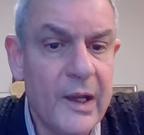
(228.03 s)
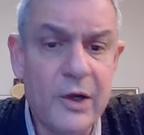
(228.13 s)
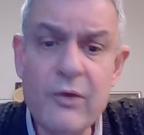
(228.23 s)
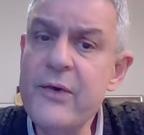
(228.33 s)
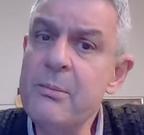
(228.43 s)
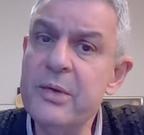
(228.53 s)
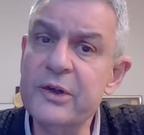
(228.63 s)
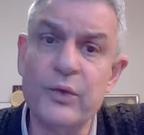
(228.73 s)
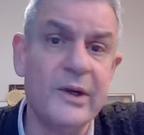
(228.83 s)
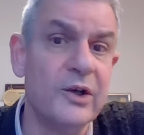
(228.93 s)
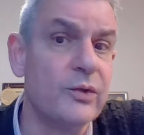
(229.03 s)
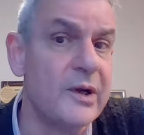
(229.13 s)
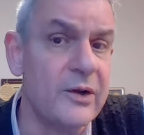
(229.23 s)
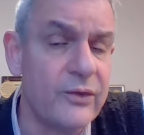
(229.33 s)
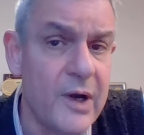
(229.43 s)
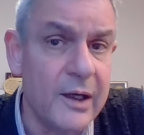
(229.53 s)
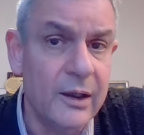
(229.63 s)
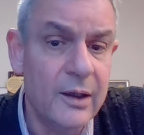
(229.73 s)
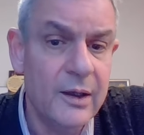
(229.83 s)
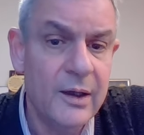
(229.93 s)
In November
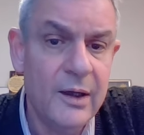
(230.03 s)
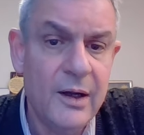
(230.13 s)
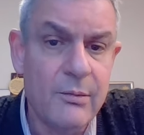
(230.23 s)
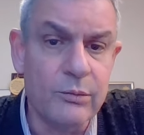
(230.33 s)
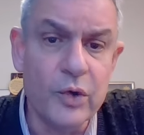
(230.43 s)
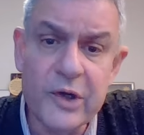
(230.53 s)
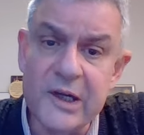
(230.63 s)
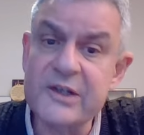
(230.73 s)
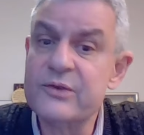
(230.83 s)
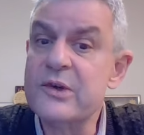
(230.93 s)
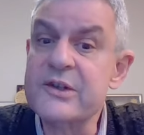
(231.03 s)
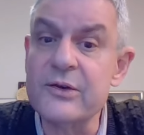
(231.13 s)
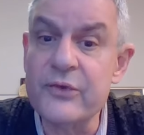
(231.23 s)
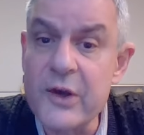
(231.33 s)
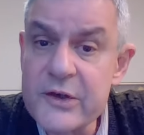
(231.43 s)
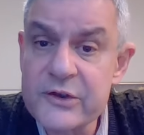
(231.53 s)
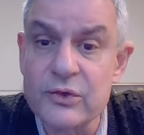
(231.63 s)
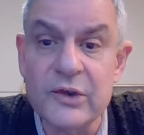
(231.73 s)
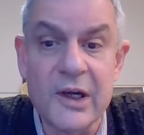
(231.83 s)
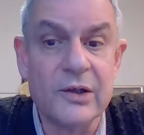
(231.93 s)
2023, Moody's was the first
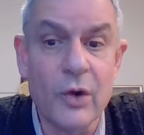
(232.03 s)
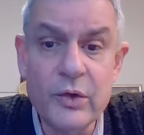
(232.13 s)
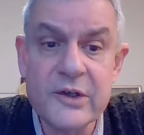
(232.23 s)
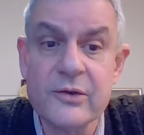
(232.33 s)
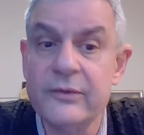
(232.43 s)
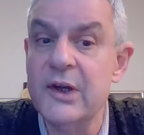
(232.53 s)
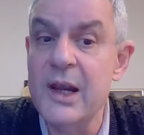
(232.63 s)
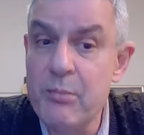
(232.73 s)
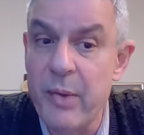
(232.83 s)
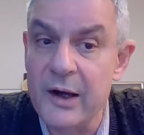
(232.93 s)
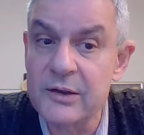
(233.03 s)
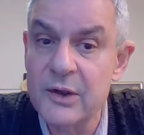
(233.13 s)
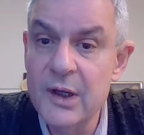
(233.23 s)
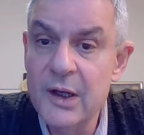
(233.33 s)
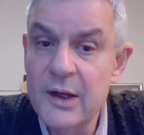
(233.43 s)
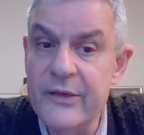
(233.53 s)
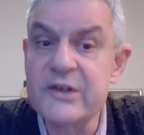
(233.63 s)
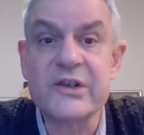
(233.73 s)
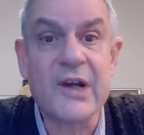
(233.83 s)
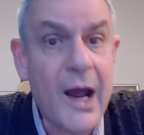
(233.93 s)
to take notice of the impact
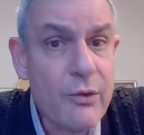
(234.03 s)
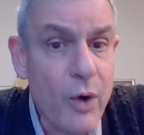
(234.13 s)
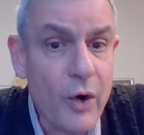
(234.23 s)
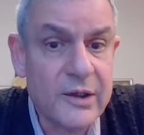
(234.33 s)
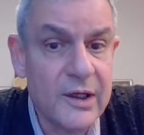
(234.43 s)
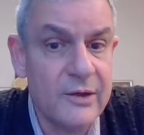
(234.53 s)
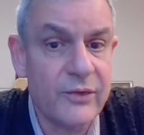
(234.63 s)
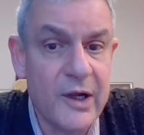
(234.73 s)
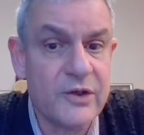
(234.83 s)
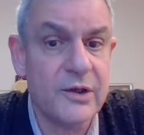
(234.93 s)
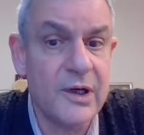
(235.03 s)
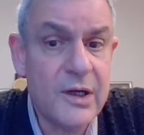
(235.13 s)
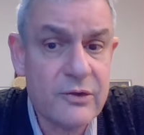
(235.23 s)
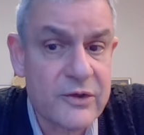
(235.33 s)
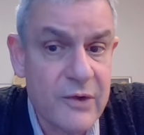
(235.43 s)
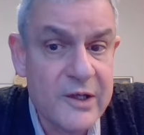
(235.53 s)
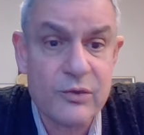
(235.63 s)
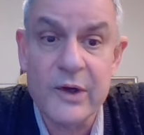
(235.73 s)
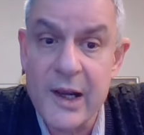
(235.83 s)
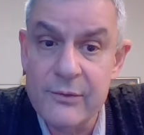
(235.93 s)
that skyrocketing inflation and interest
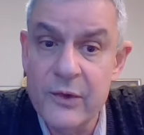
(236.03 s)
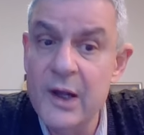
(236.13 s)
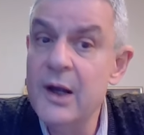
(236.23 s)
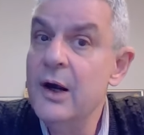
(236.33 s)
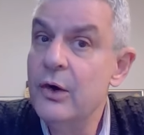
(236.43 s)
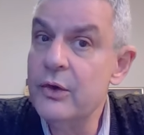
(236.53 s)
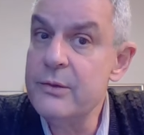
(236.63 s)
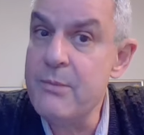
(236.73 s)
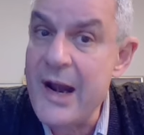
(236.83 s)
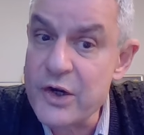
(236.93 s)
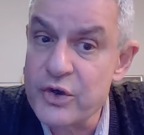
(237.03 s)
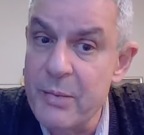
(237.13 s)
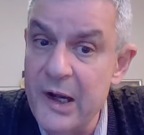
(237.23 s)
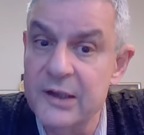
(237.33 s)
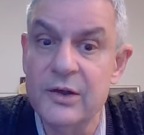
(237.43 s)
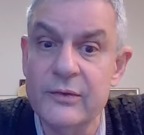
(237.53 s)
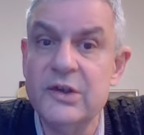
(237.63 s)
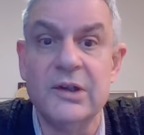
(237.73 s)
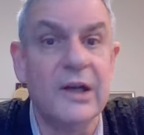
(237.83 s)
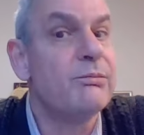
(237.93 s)
rates would have on the manageability of
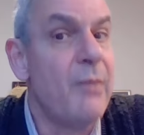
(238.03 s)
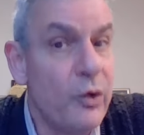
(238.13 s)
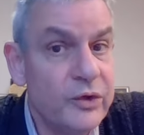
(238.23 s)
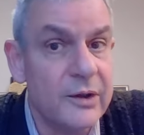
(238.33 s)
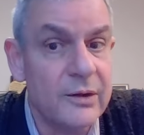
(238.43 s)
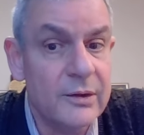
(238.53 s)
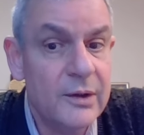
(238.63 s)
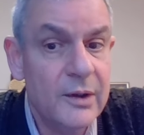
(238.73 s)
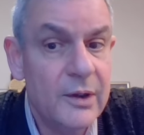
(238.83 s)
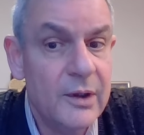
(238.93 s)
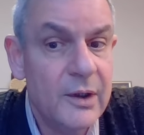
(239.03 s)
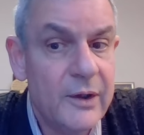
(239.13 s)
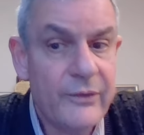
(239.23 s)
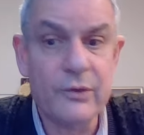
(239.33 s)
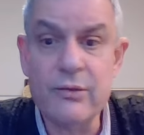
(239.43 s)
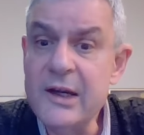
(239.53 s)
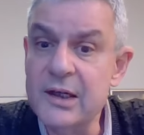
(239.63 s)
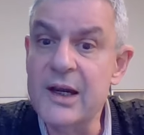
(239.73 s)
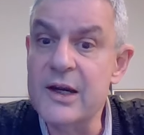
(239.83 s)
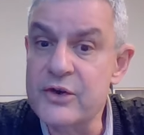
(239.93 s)
the debt mountain. The
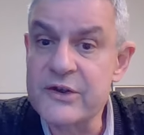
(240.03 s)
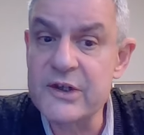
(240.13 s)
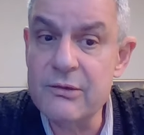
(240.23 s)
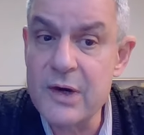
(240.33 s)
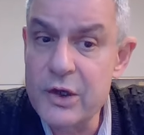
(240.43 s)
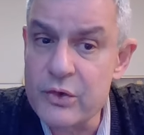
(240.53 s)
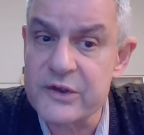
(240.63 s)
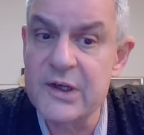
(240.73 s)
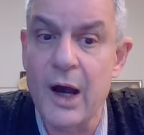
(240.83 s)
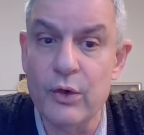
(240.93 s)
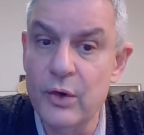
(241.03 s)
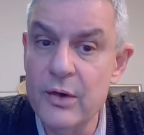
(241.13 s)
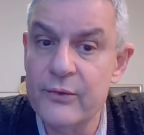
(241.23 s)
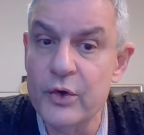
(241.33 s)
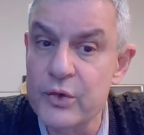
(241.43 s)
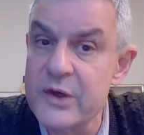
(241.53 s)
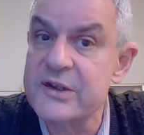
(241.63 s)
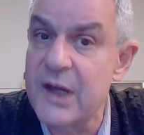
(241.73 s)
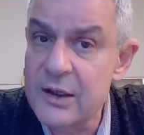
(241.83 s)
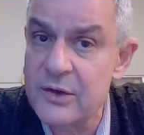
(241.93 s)
rating agency reduced the outlook for US
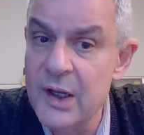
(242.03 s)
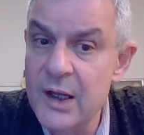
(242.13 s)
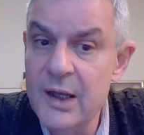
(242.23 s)
debt